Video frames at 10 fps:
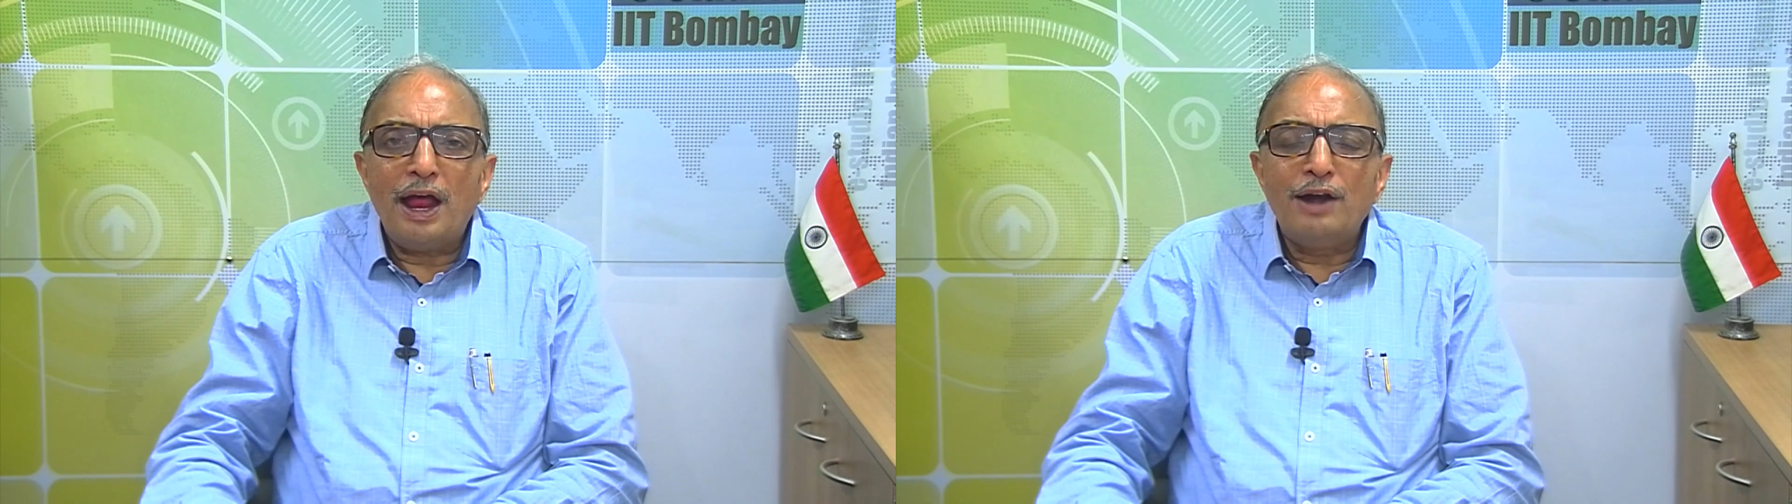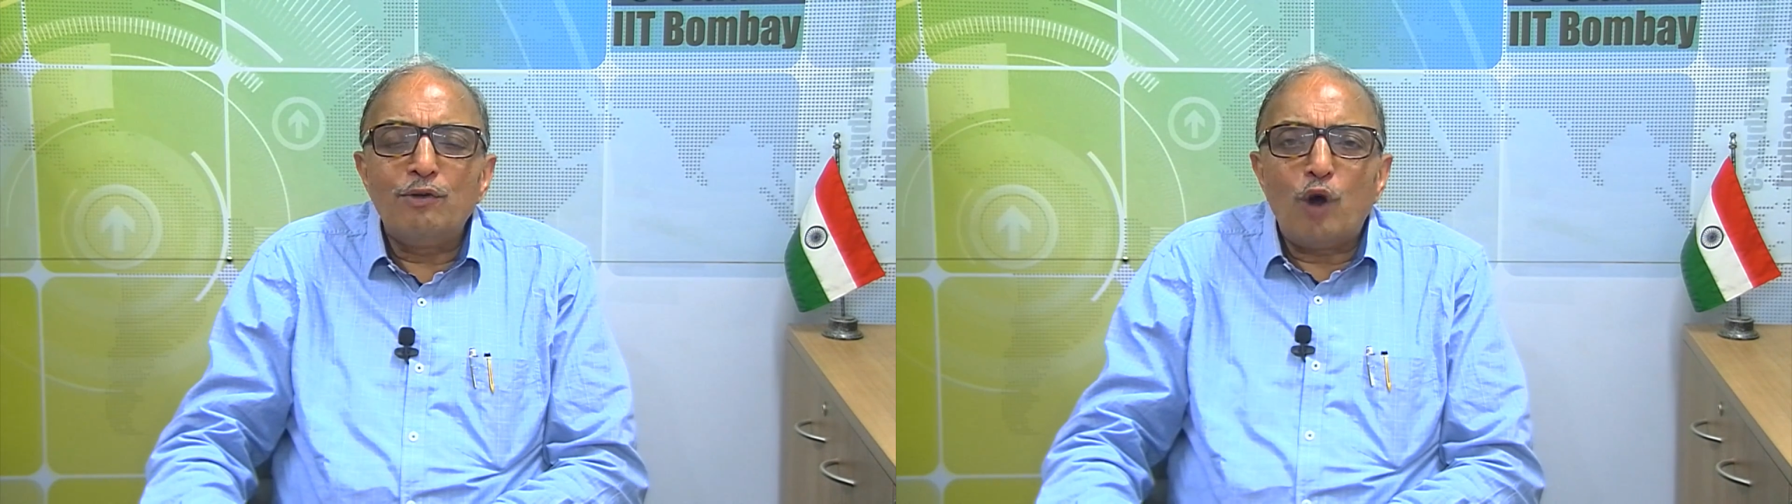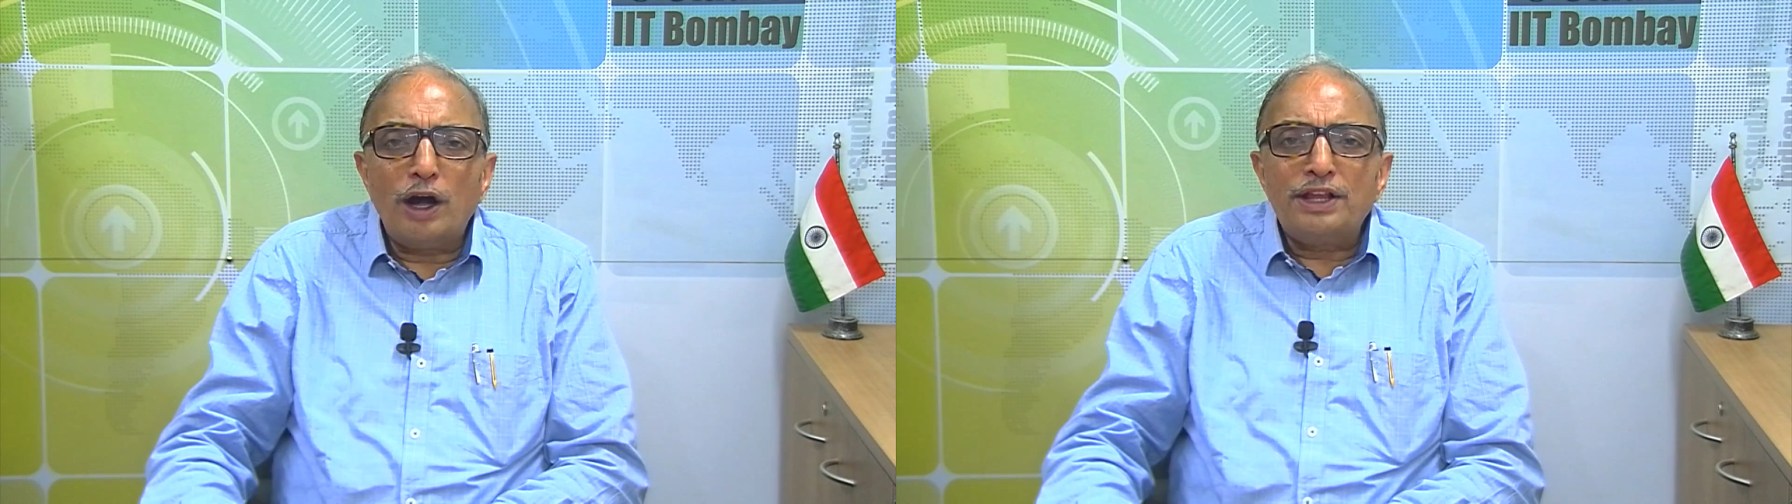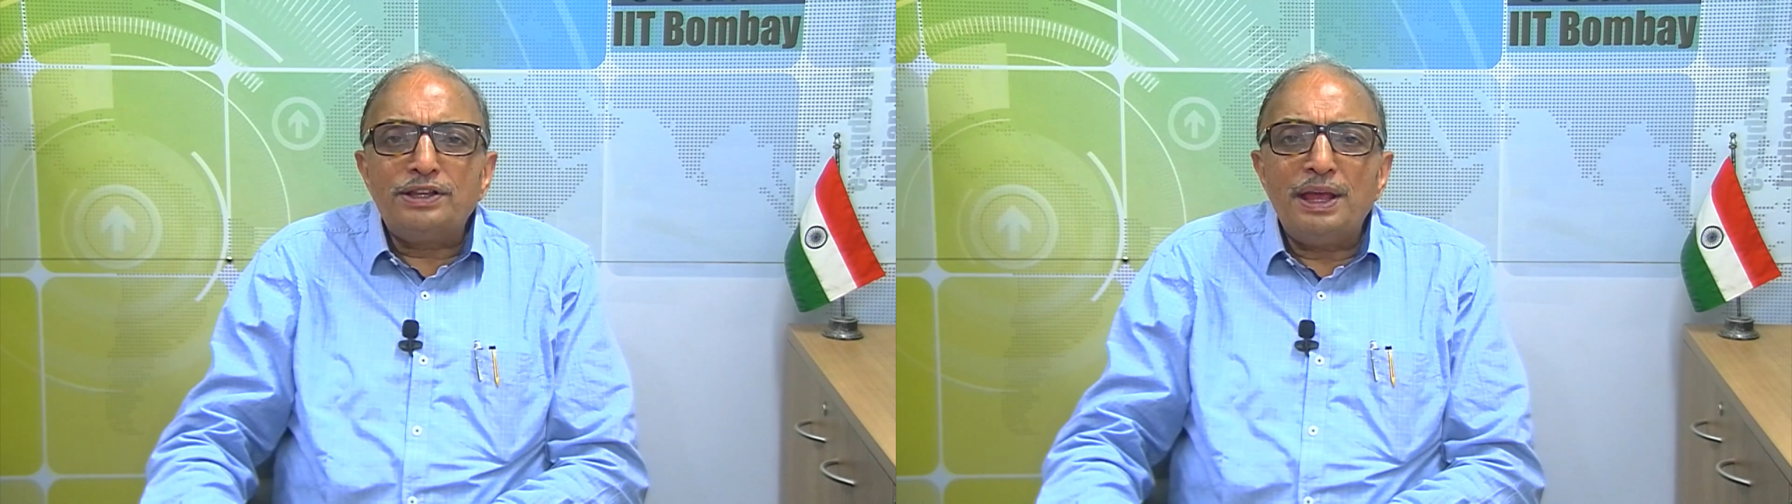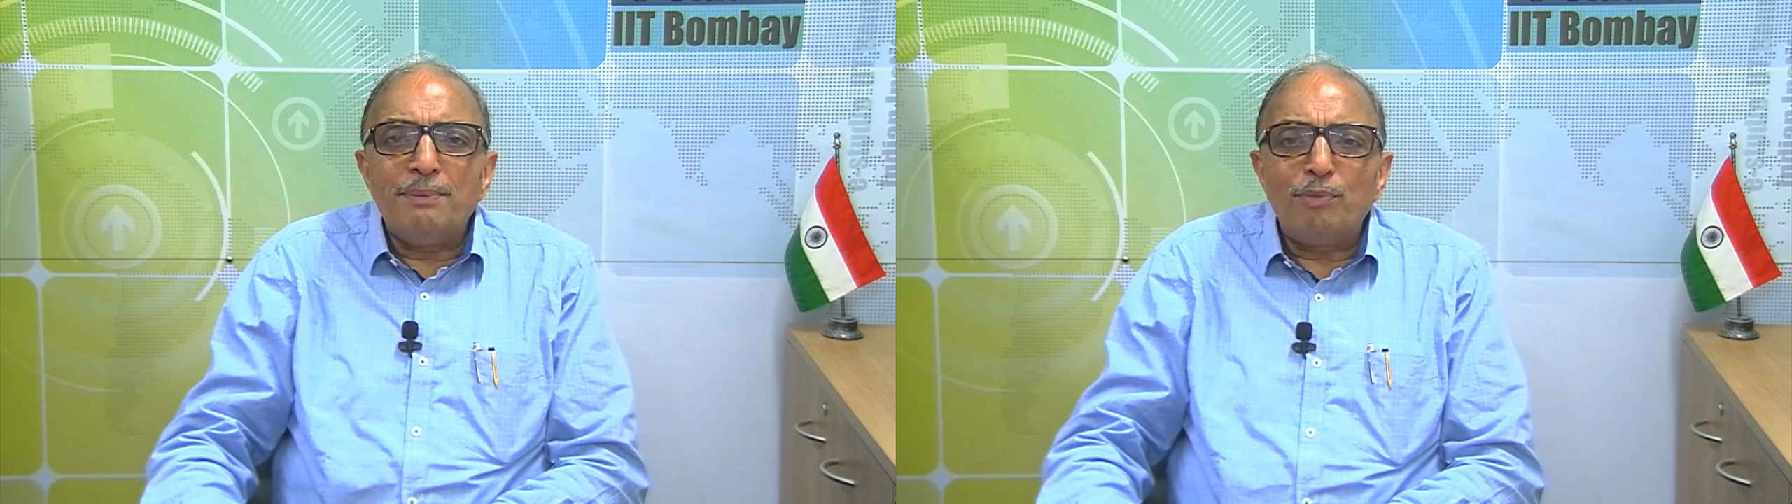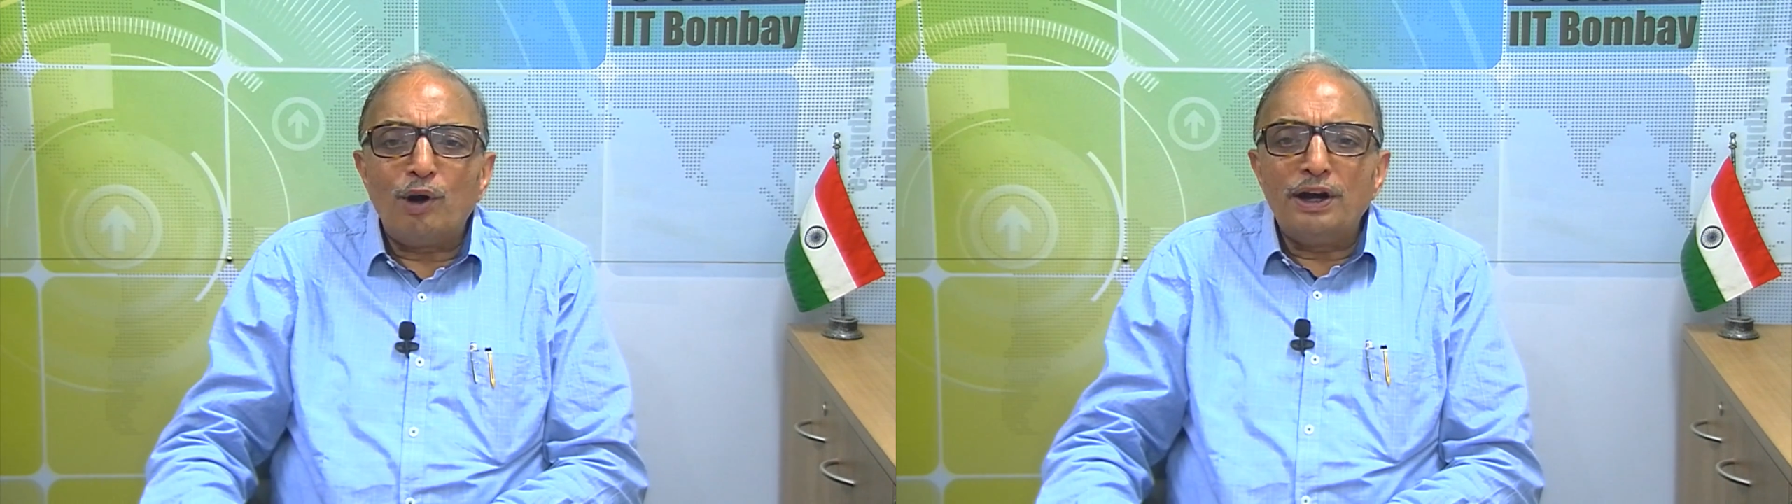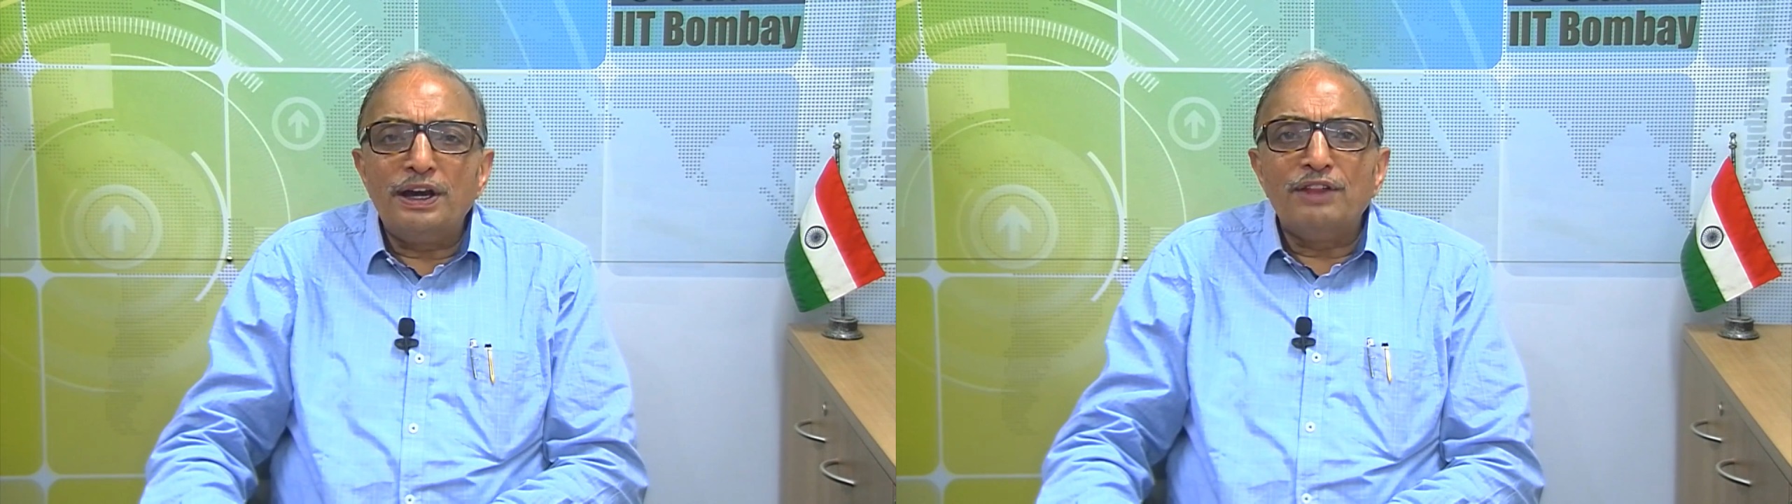and what is the important